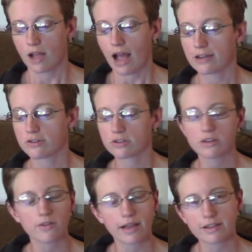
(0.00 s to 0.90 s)
I usually
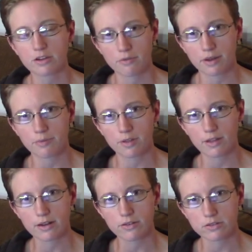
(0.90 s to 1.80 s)
don't like to read
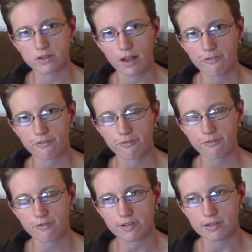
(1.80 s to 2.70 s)
political stuff
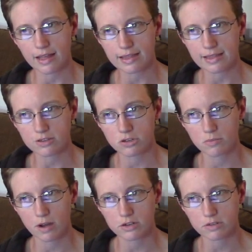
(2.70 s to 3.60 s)
like this too
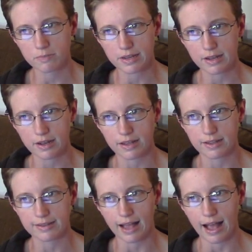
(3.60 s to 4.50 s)
much,
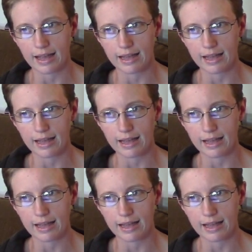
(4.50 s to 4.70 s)
because I